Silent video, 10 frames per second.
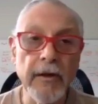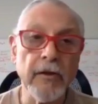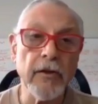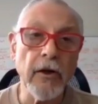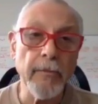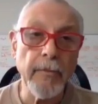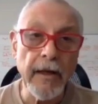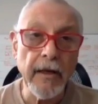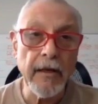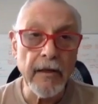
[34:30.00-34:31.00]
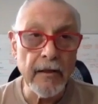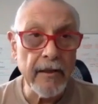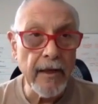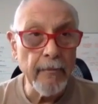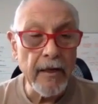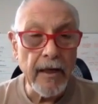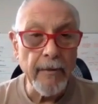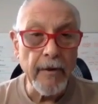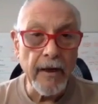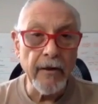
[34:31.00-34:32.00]
Scott Bennett at the same
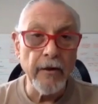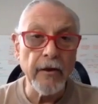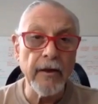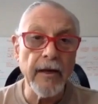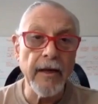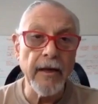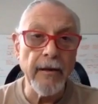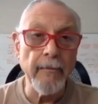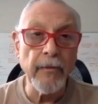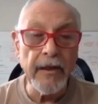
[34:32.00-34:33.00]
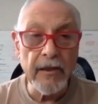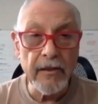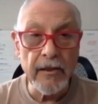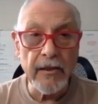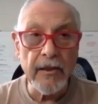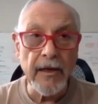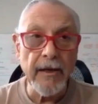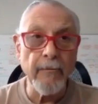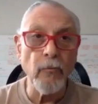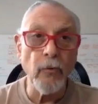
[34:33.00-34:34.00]
time, 9:30 a.m. Eastern
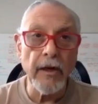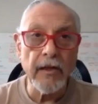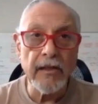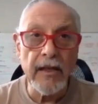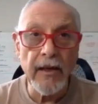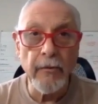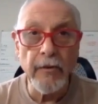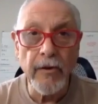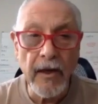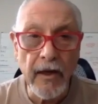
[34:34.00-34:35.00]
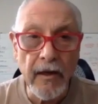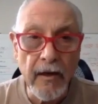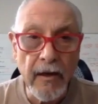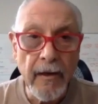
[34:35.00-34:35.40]
time. Wednesday with Kent,